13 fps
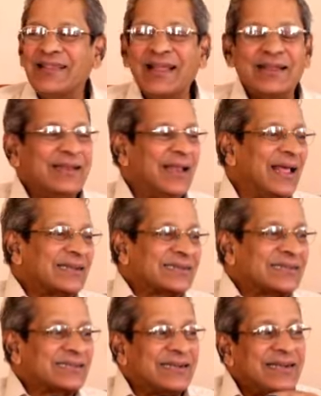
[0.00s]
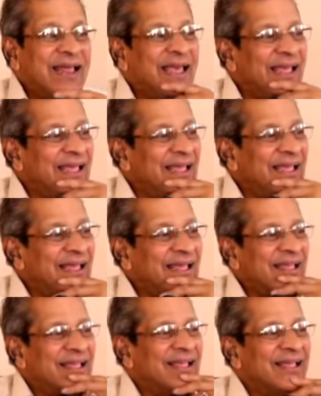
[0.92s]
Then next day,
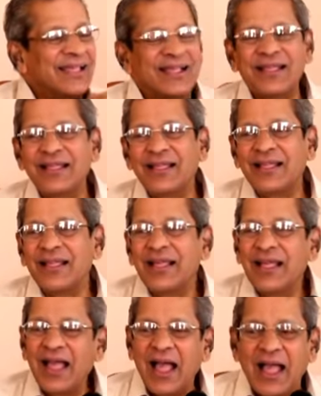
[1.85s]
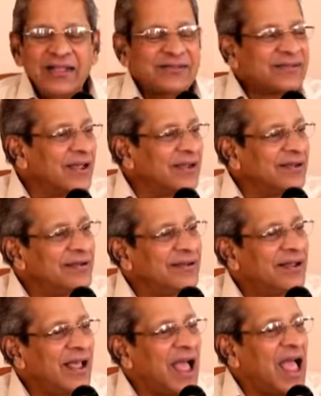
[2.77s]
I said,
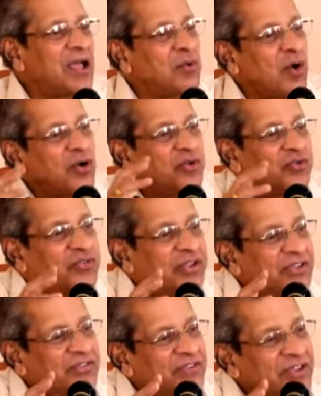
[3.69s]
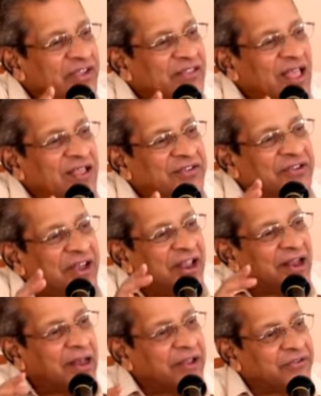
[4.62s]
I want to see Sita's
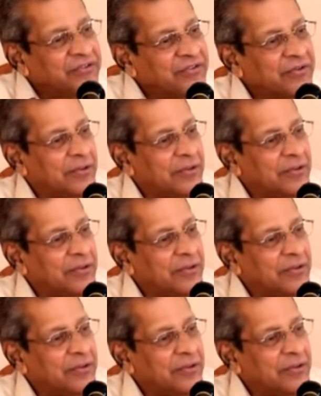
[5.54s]
necklace.